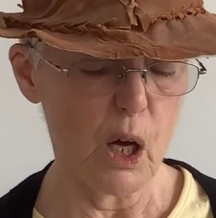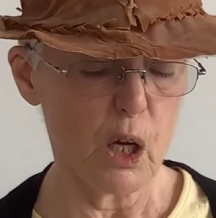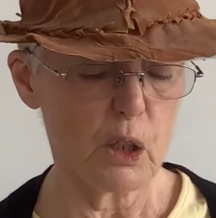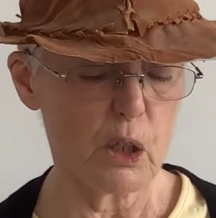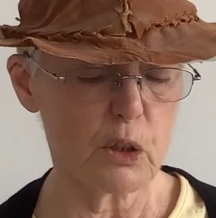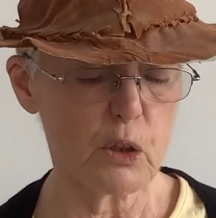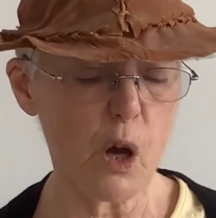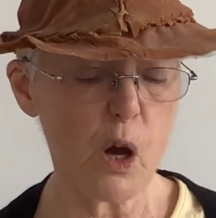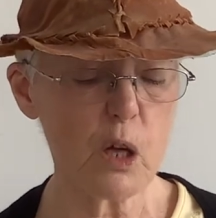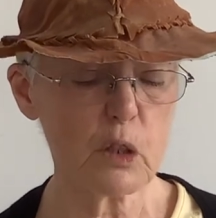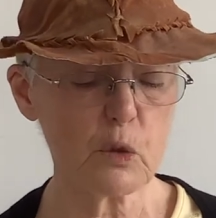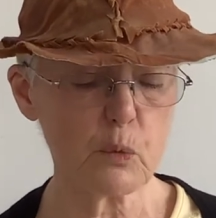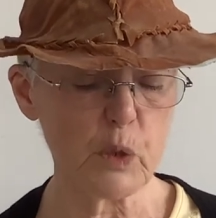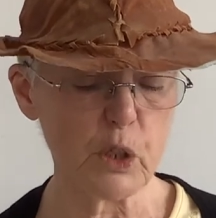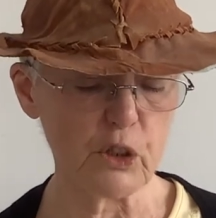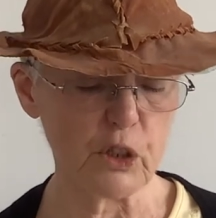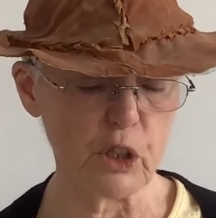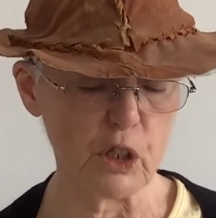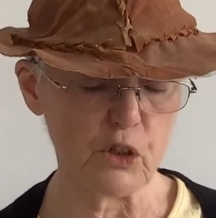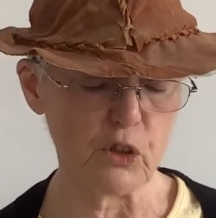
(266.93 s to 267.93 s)
Dawn was
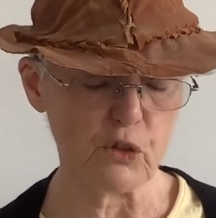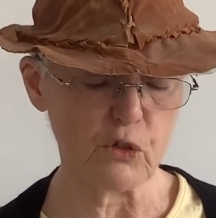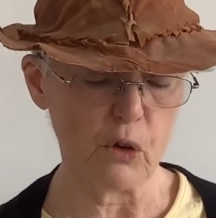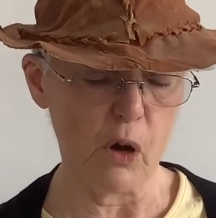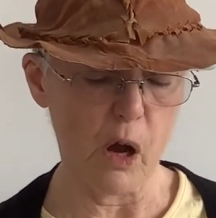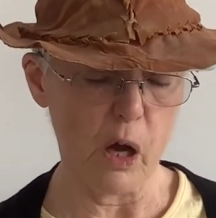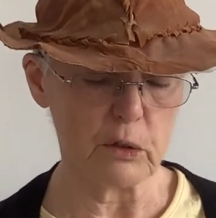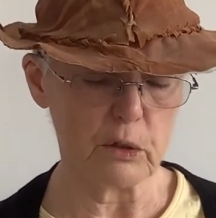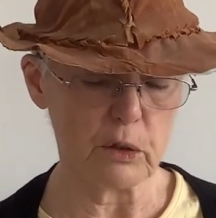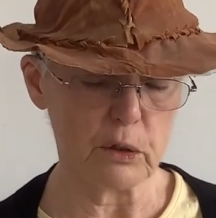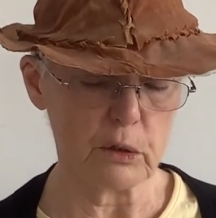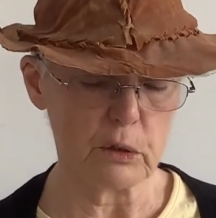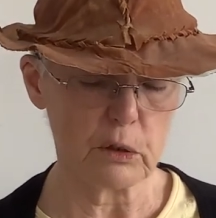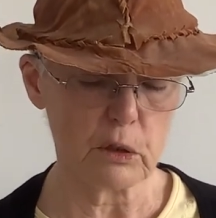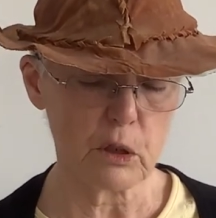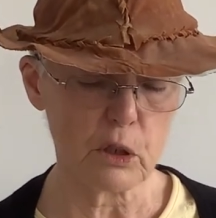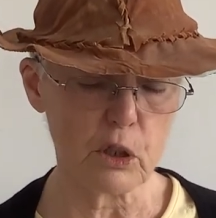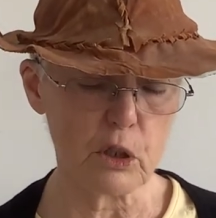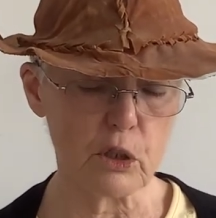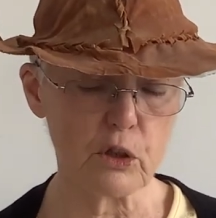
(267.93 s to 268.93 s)
distraught.
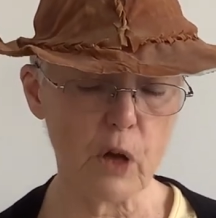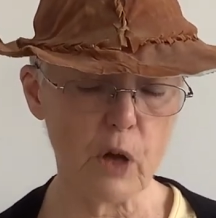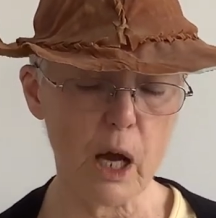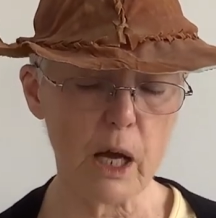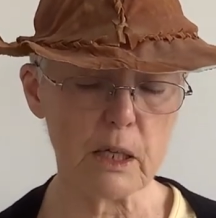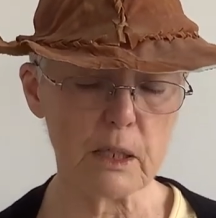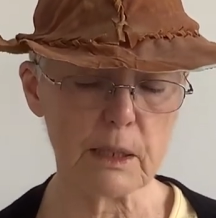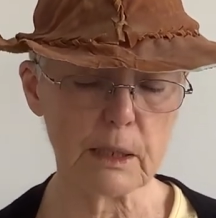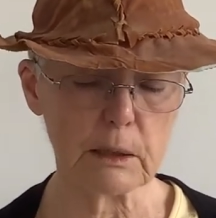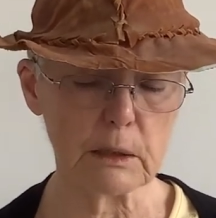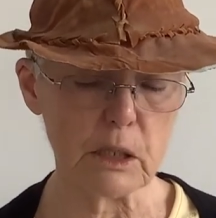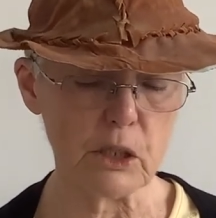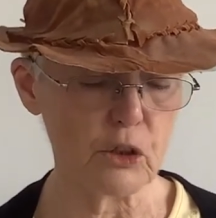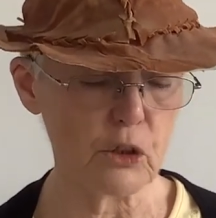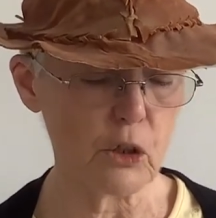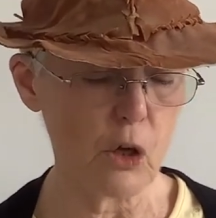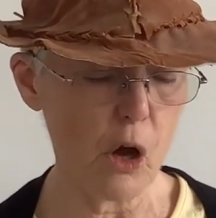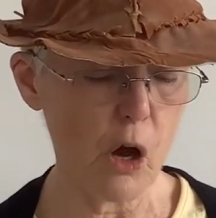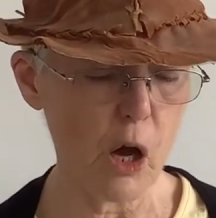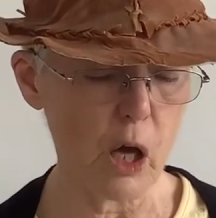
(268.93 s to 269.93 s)
Her eyes glistened
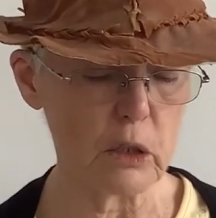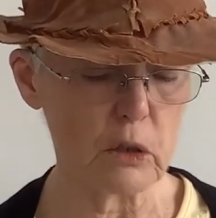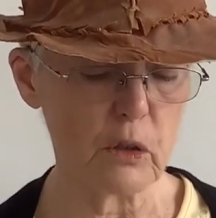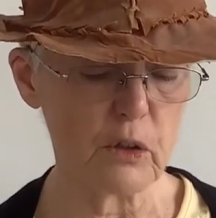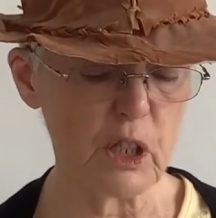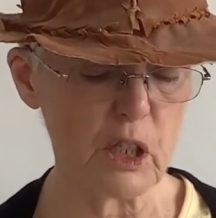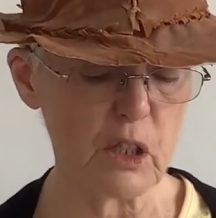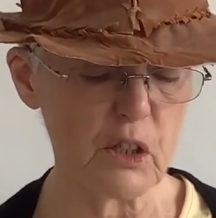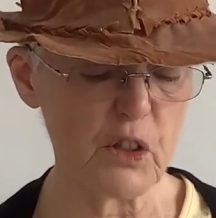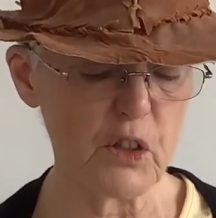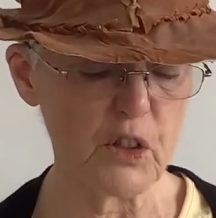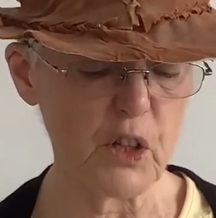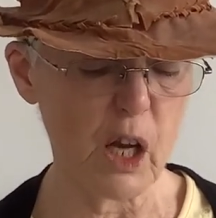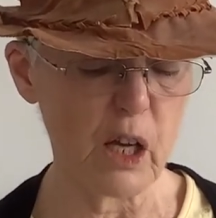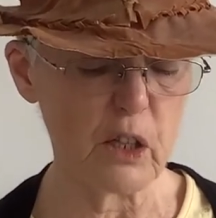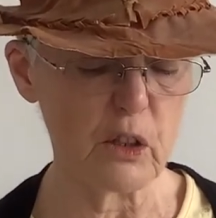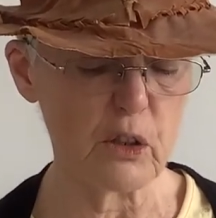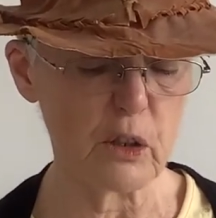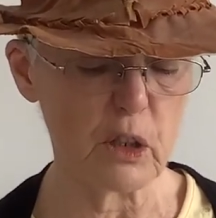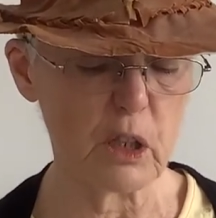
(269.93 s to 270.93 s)
hot. On the
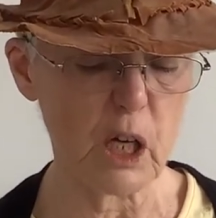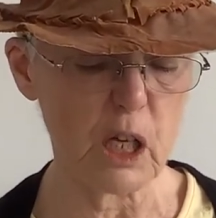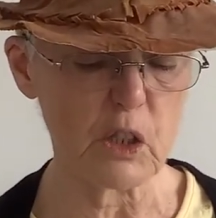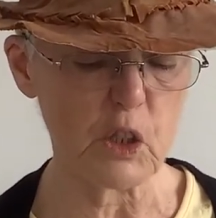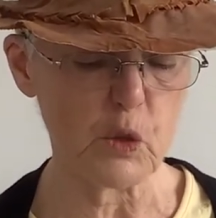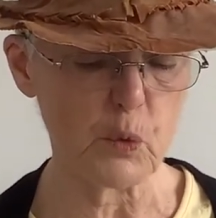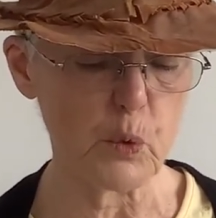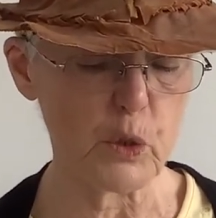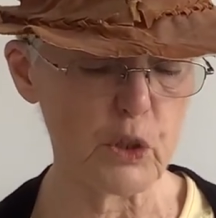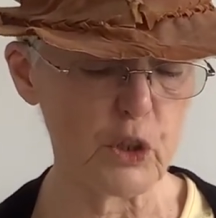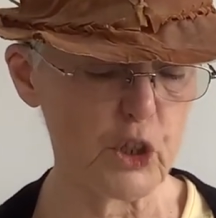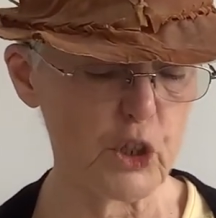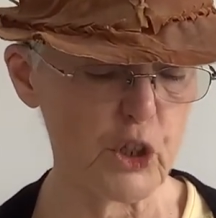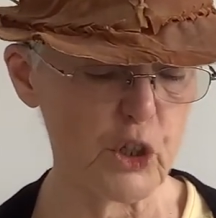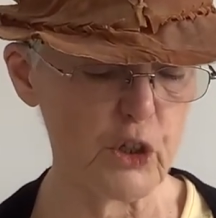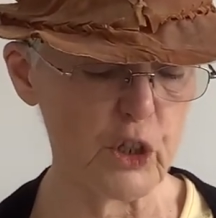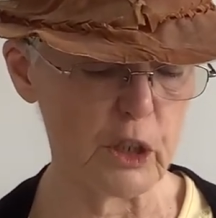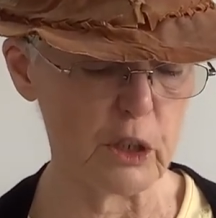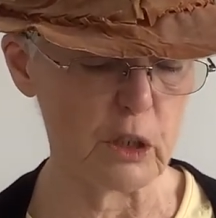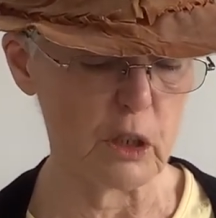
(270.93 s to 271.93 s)
inside, her guts were
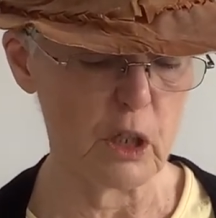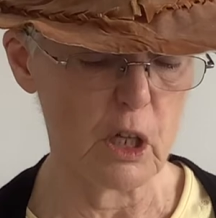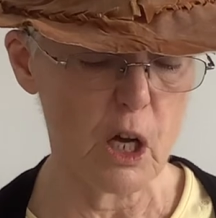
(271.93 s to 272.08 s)
a-churnin'.